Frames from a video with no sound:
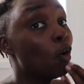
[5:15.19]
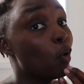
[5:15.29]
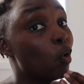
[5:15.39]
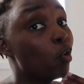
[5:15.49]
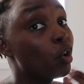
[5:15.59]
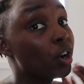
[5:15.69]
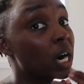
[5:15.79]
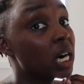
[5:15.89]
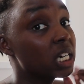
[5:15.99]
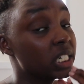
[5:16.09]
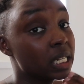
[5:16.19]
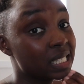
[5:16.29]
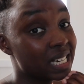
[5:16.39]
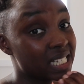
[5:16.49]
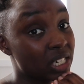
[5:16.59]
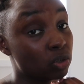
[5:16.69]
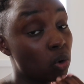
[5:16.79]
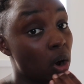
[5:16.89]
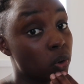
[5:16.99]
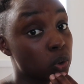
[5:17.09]
or he just doesn't
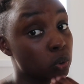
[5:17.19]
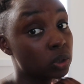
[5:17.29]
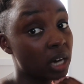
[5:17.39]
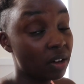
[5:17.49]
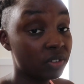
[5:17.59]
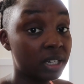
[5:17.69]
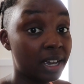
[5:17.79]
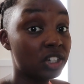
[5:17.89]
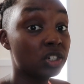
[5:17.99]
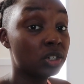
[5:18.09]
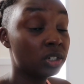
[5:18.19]
know how to navigate